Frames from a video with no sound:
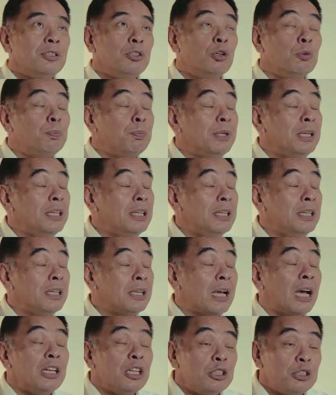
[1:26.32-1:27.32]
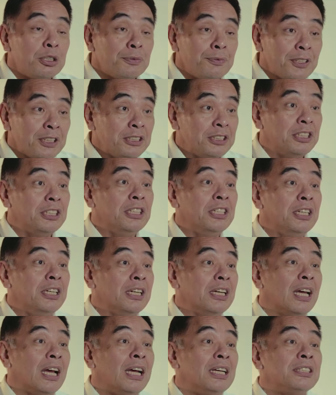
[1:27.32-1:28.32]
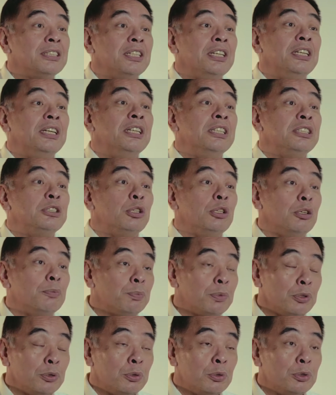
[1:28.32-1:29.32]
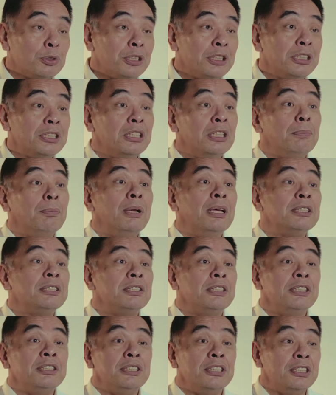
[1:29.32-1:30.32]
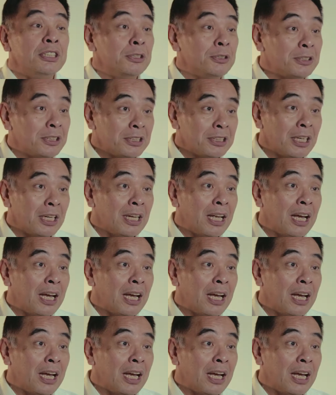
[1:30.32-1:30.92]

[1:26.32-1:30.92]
UP College of Engineering has a history of producing the best engineers in the